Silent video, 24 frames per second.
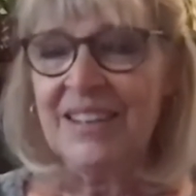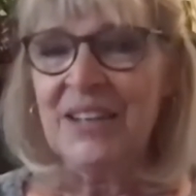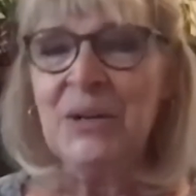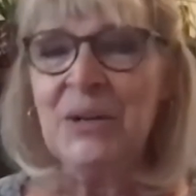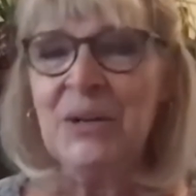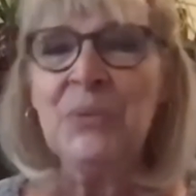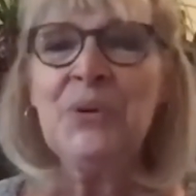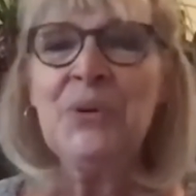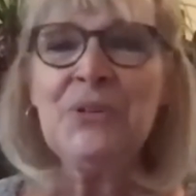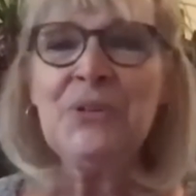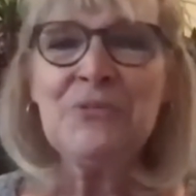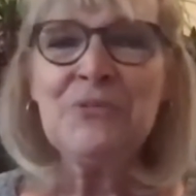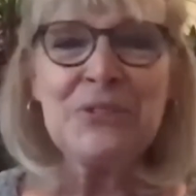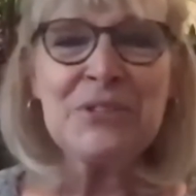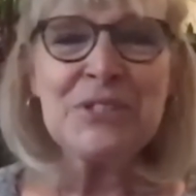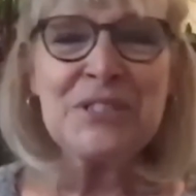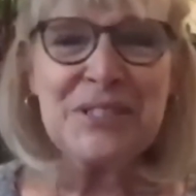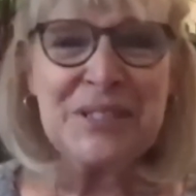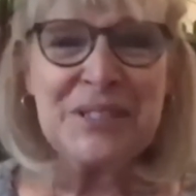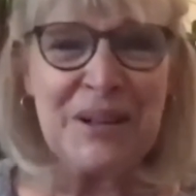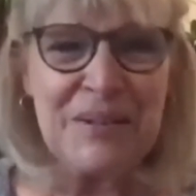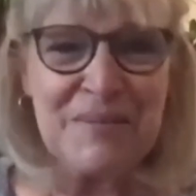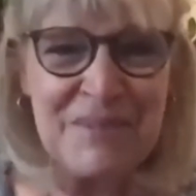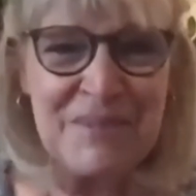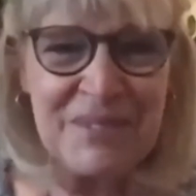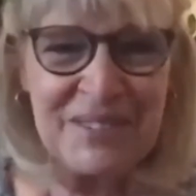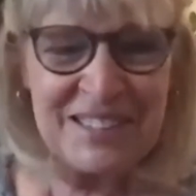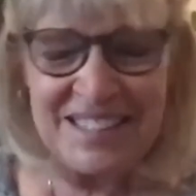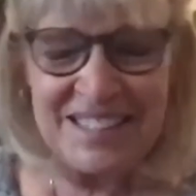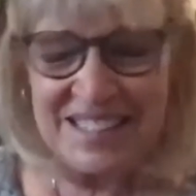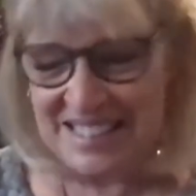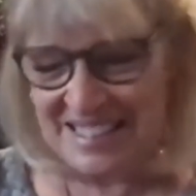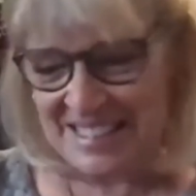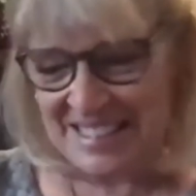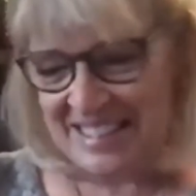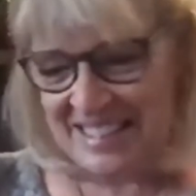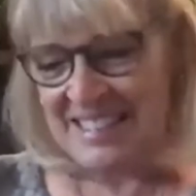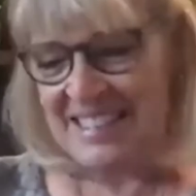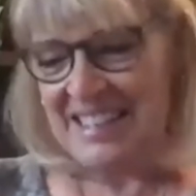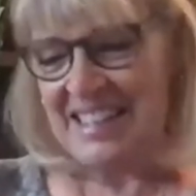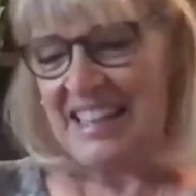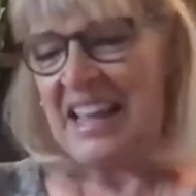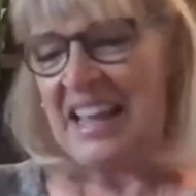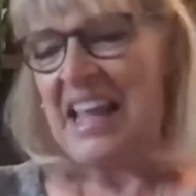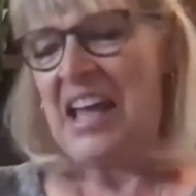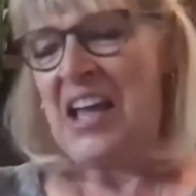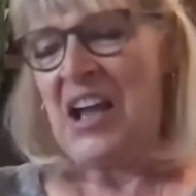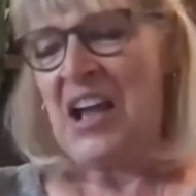Well, for some reason,
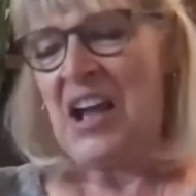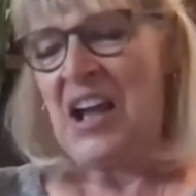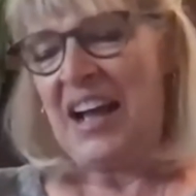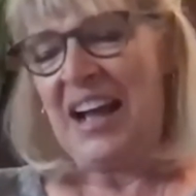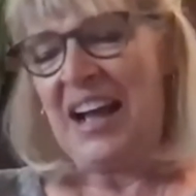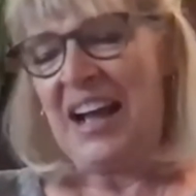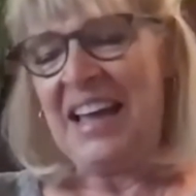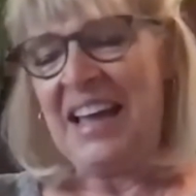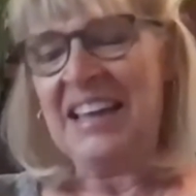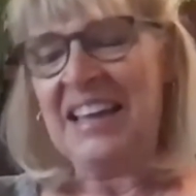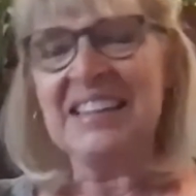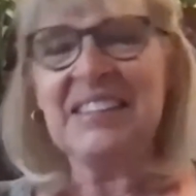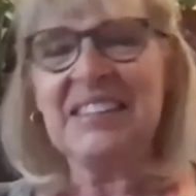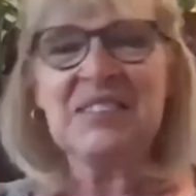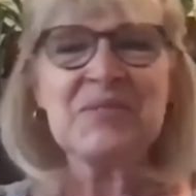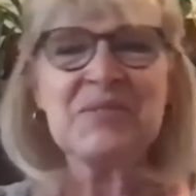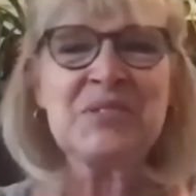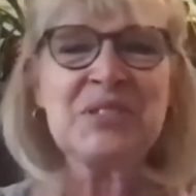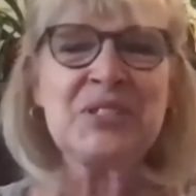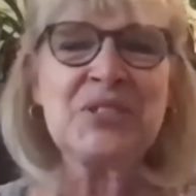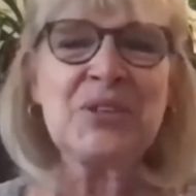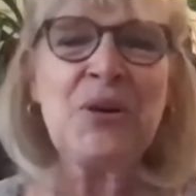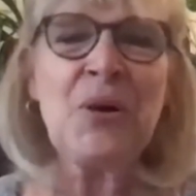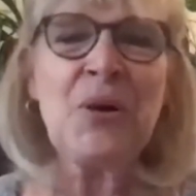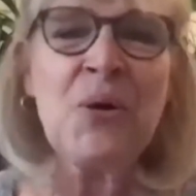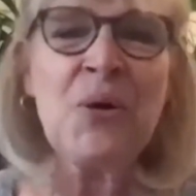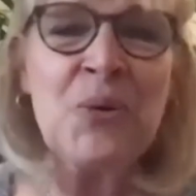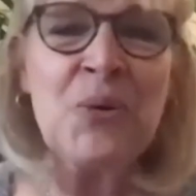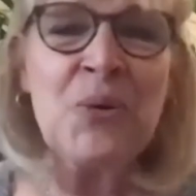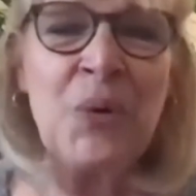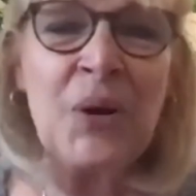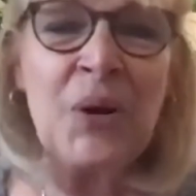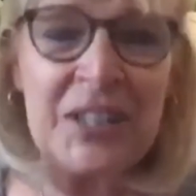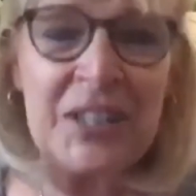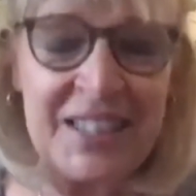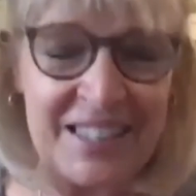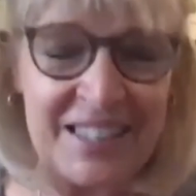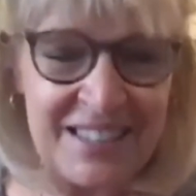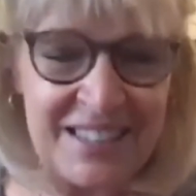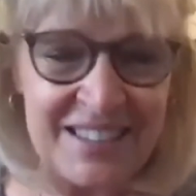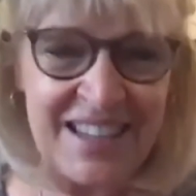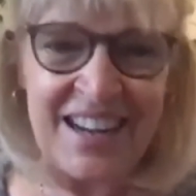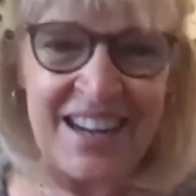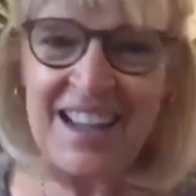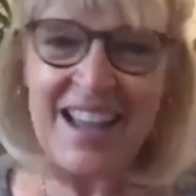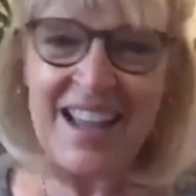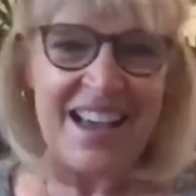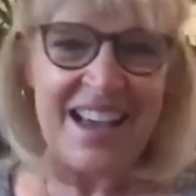and it's so quirky
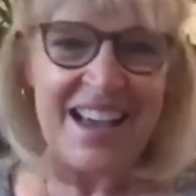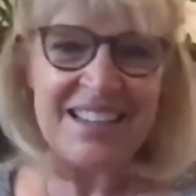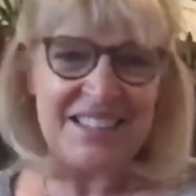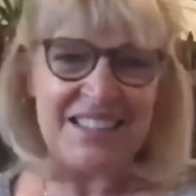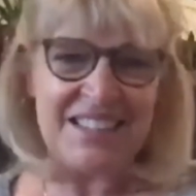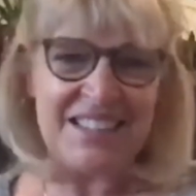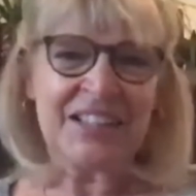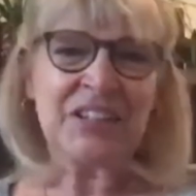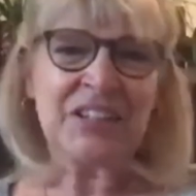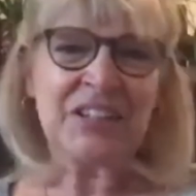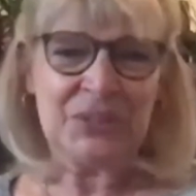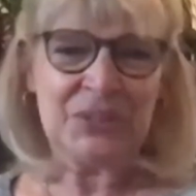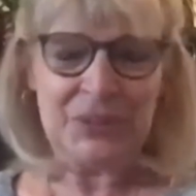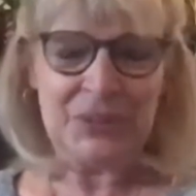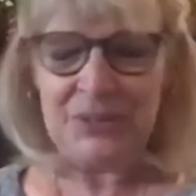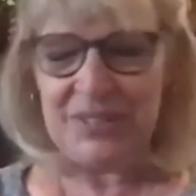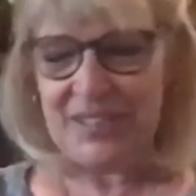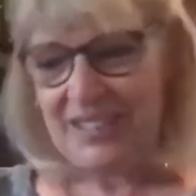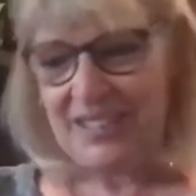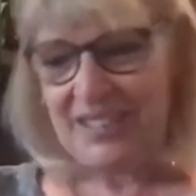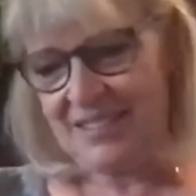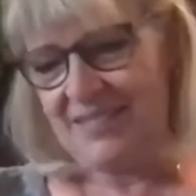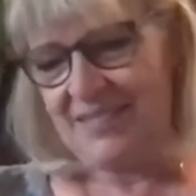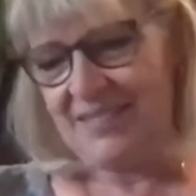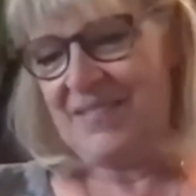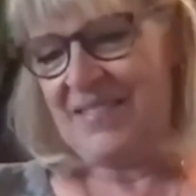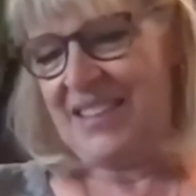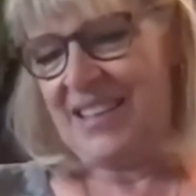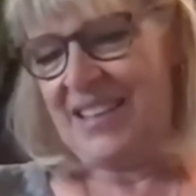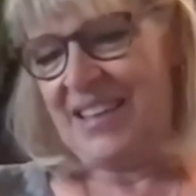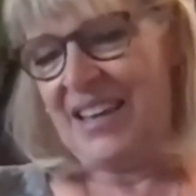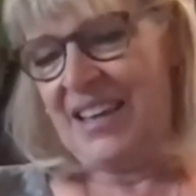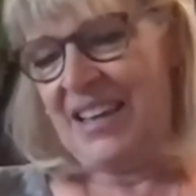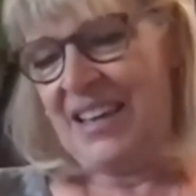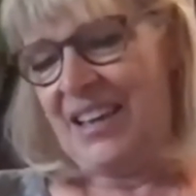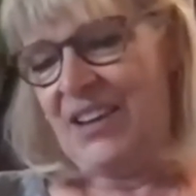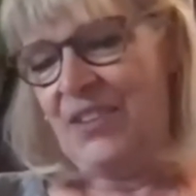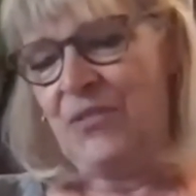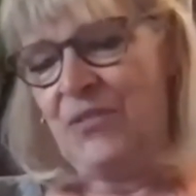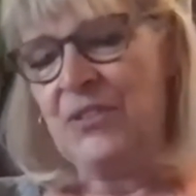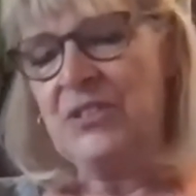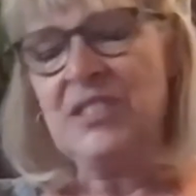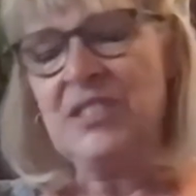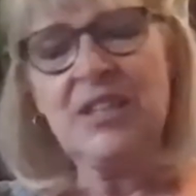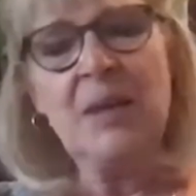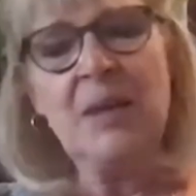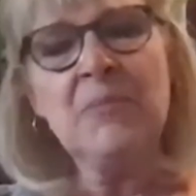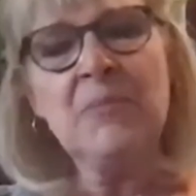that I had to include it. For
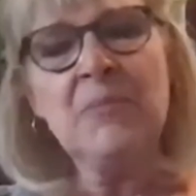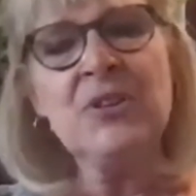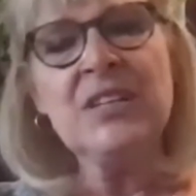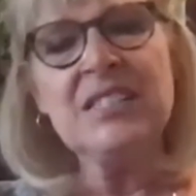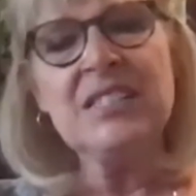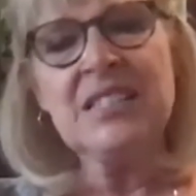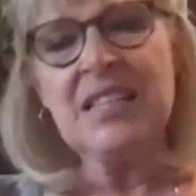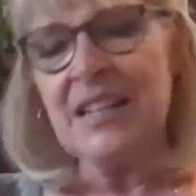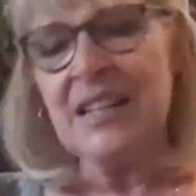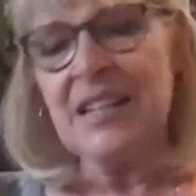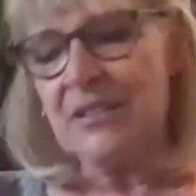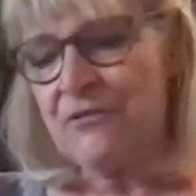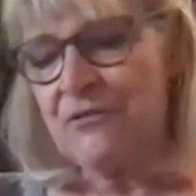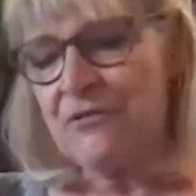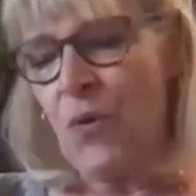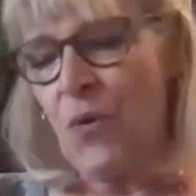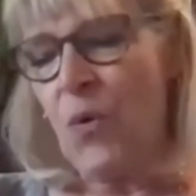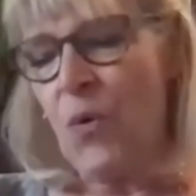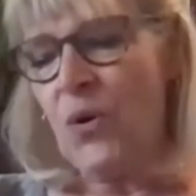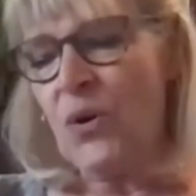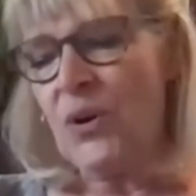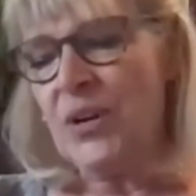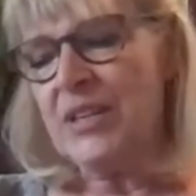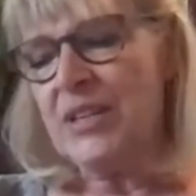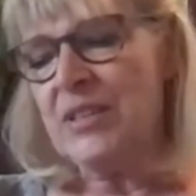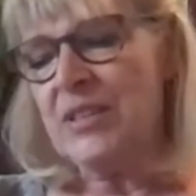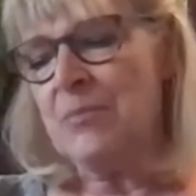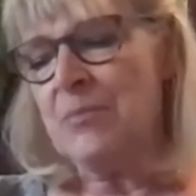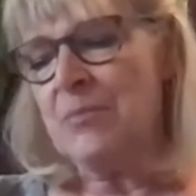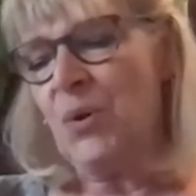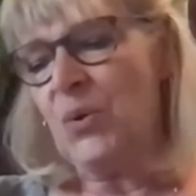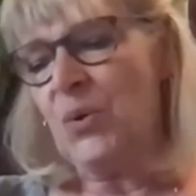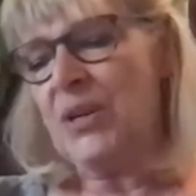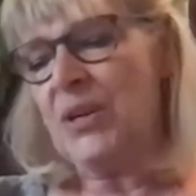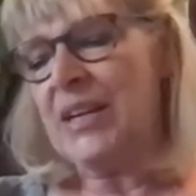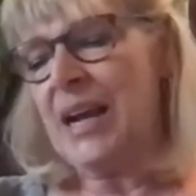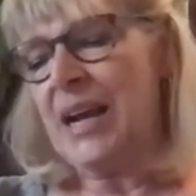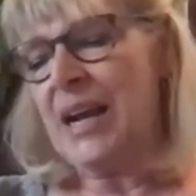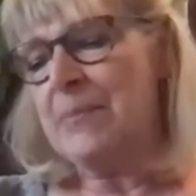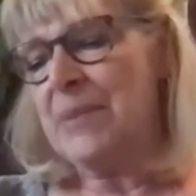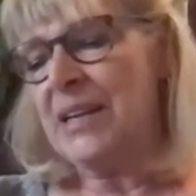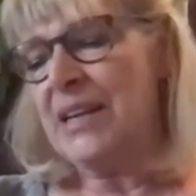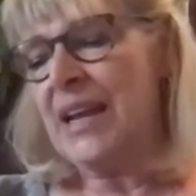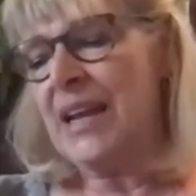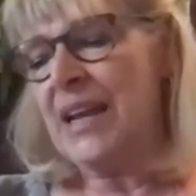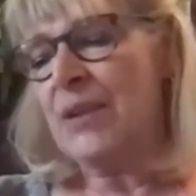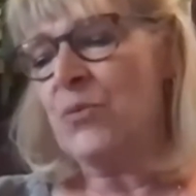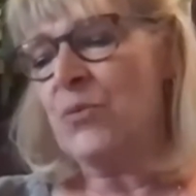some reason, at 4 a.m, I
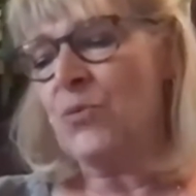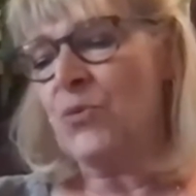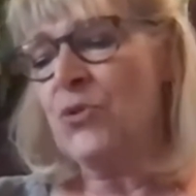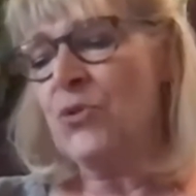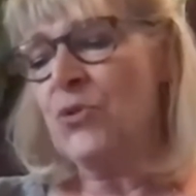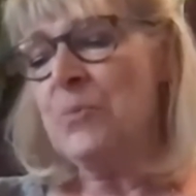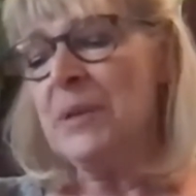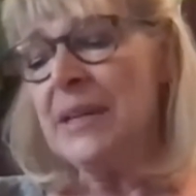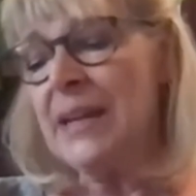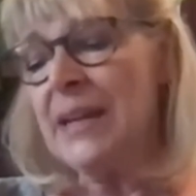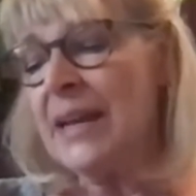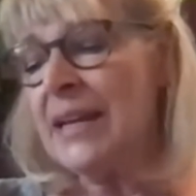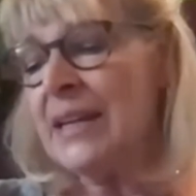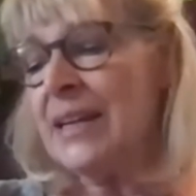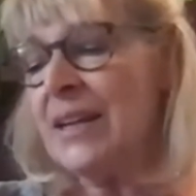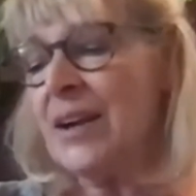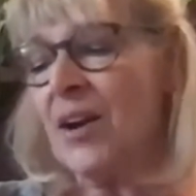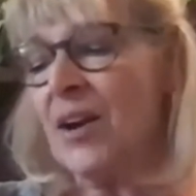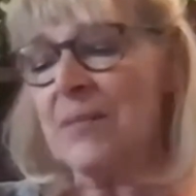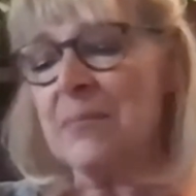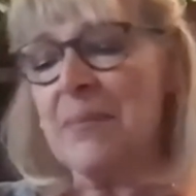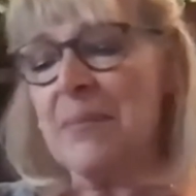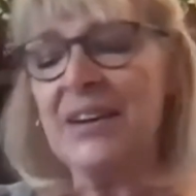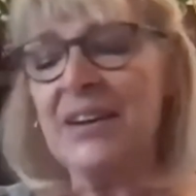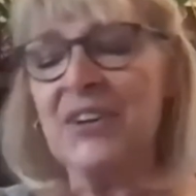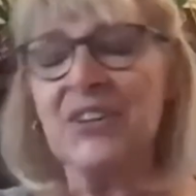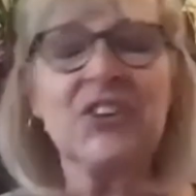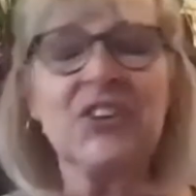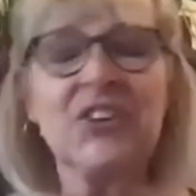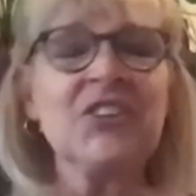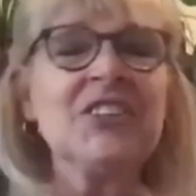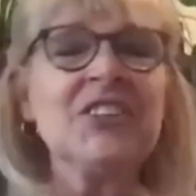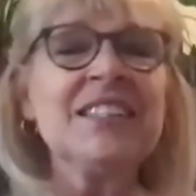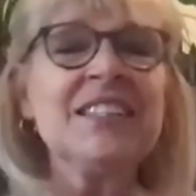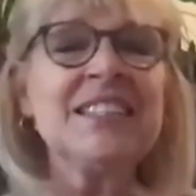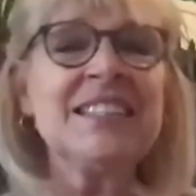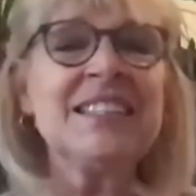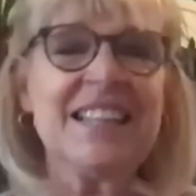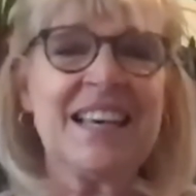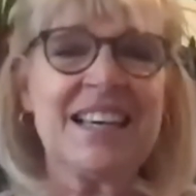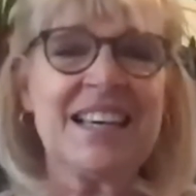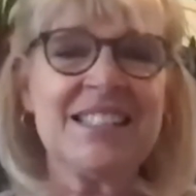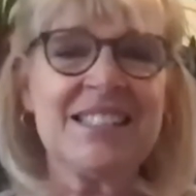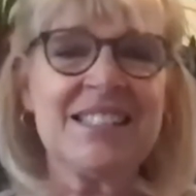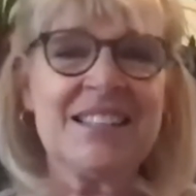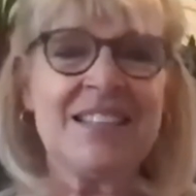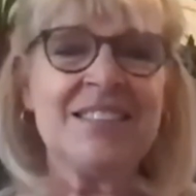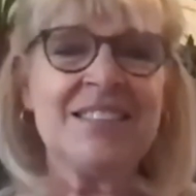began ruminating on my early
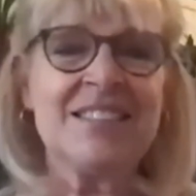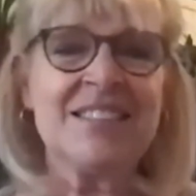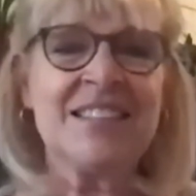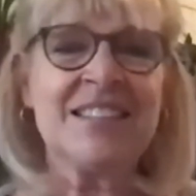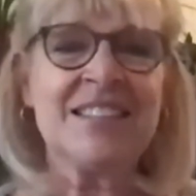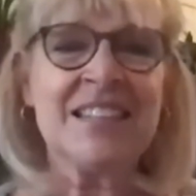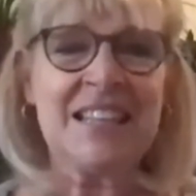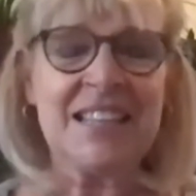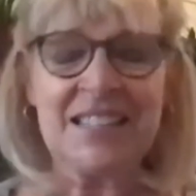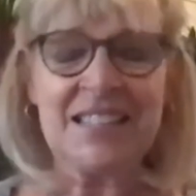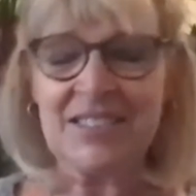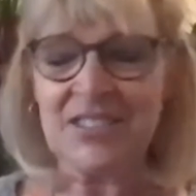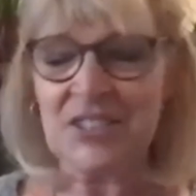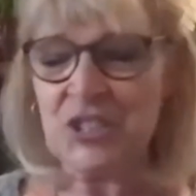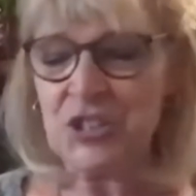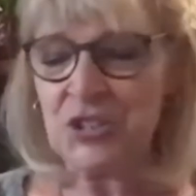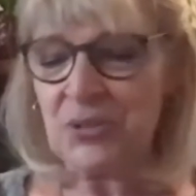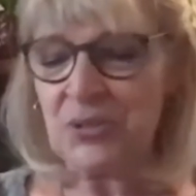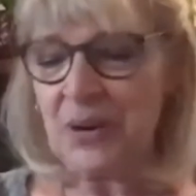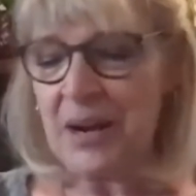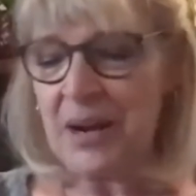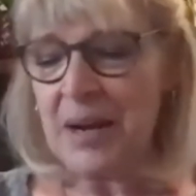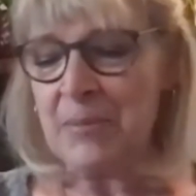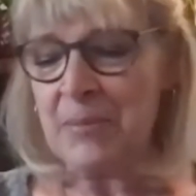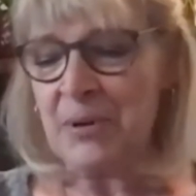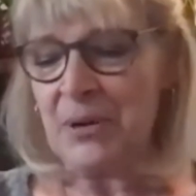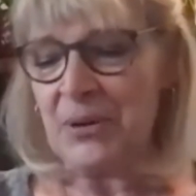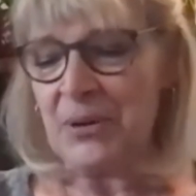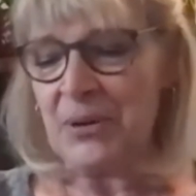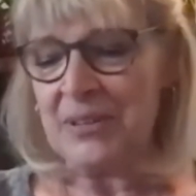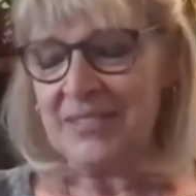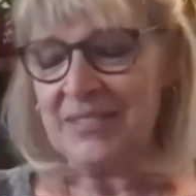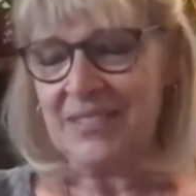lessons in English grammar.